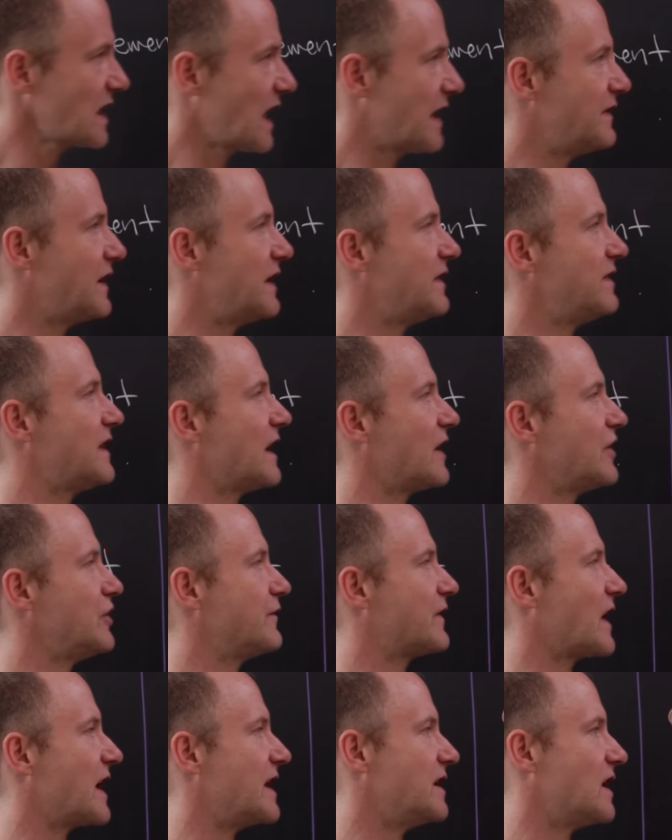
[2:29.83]
And then there
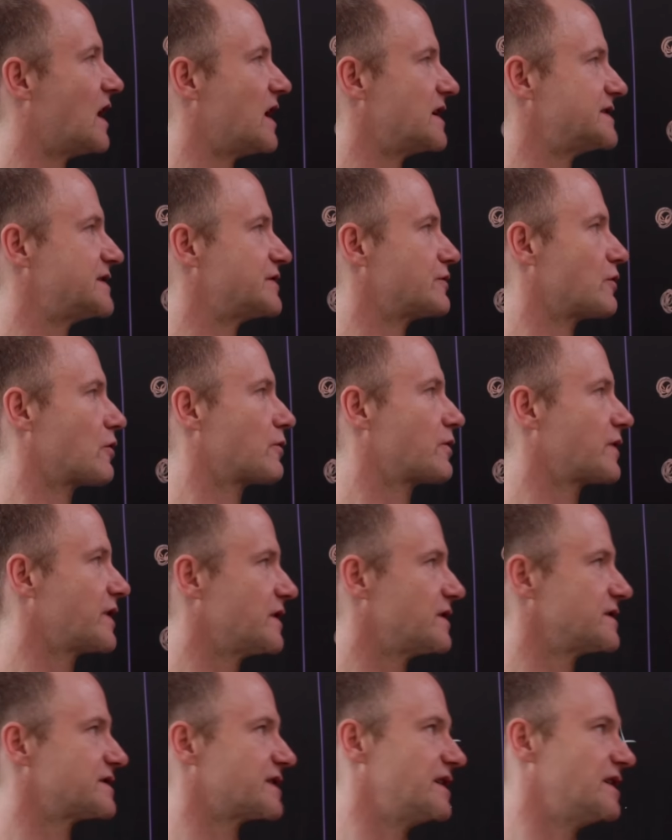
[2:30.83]
you've got non-zero
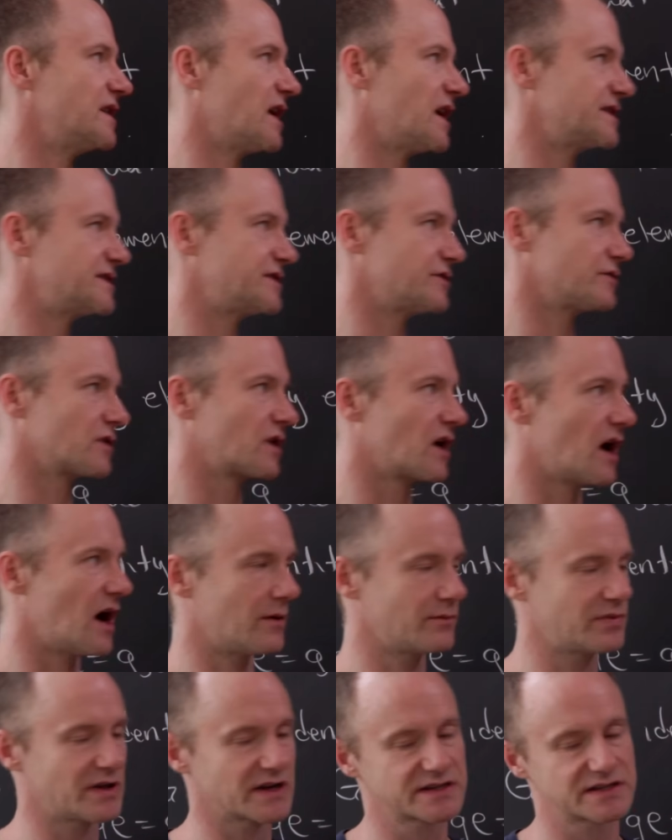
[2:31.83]
reals and non-zero
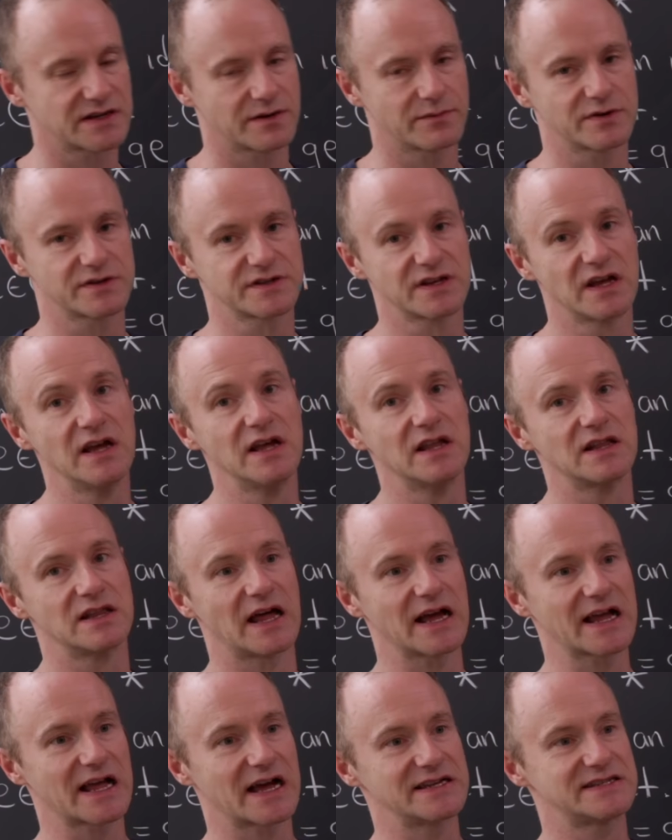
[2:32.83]
complex numbers,
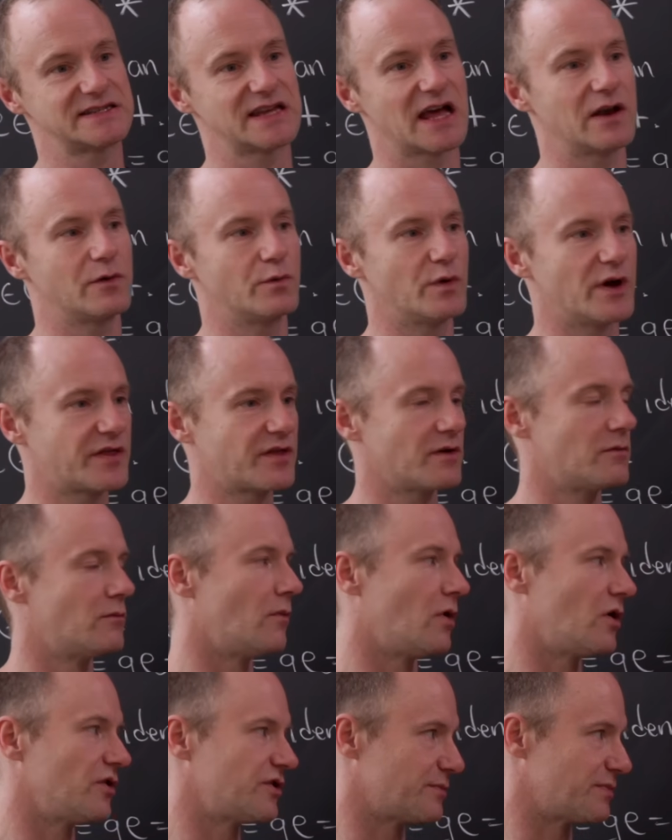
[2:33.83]
like I said, with
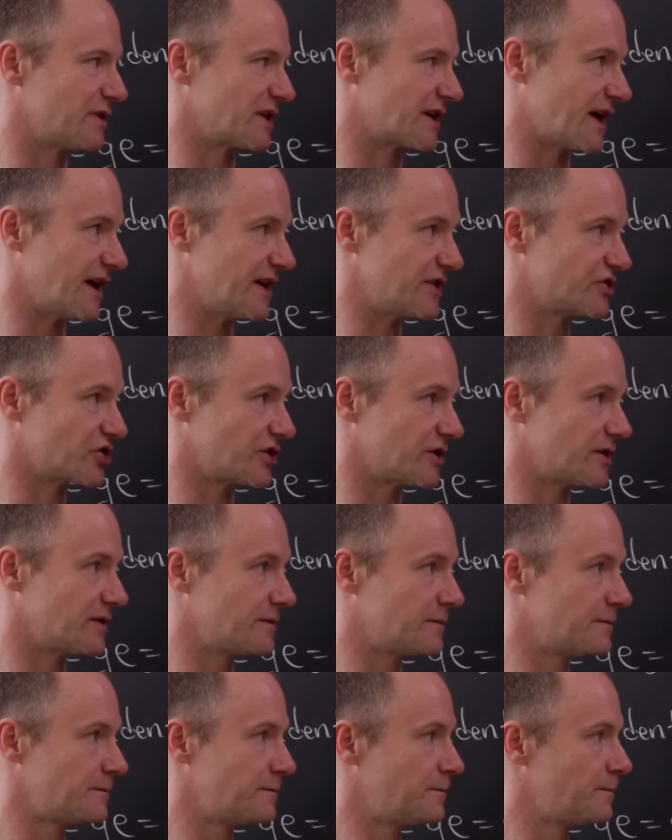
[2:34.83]
multiplication.